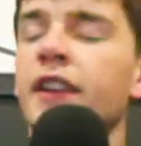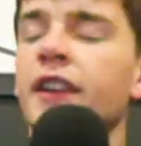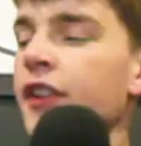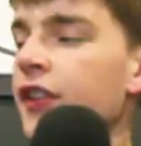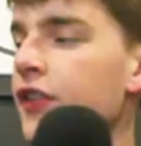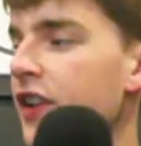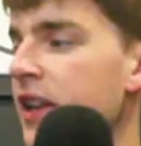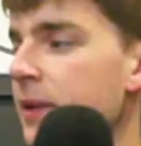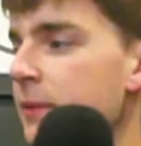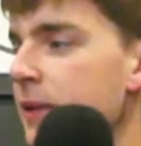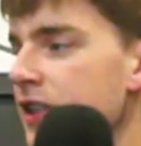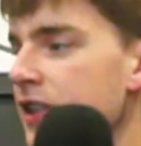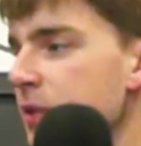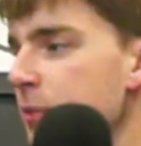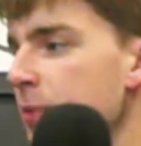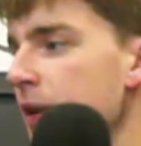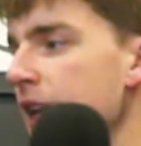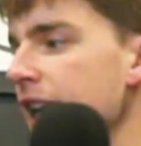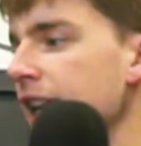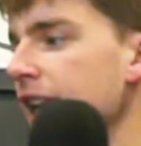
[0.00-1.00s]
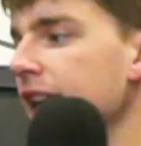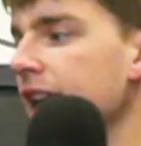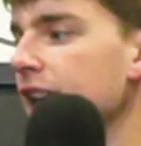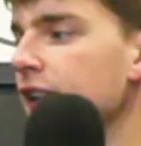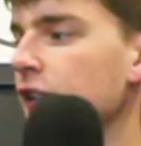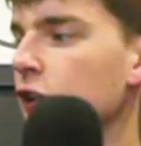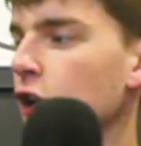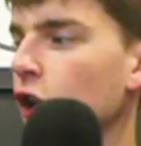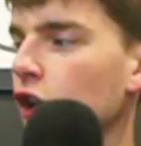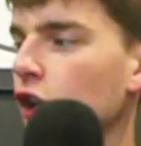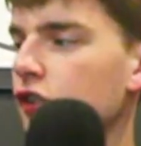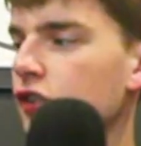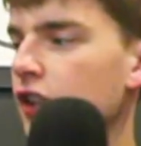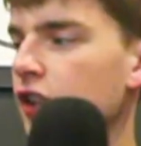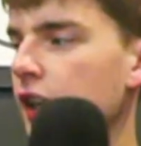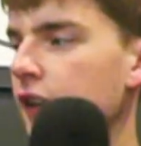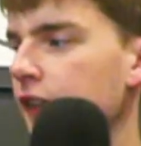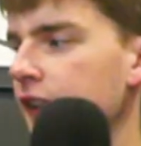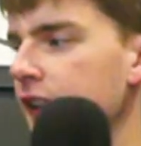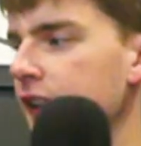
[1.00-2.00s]
3 minutes to play here. It looks
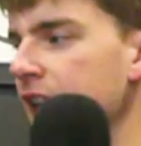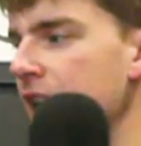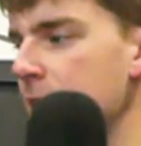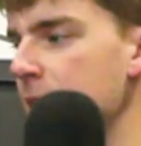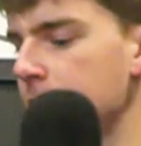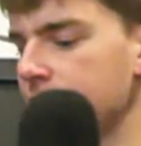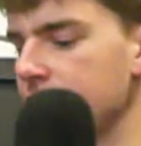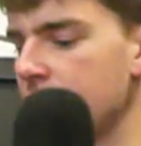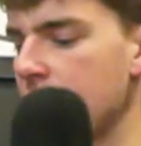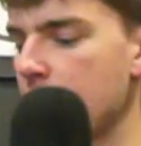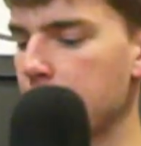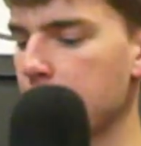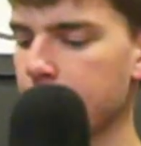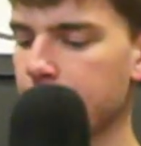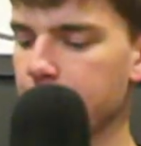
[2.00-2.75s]
like the game is up.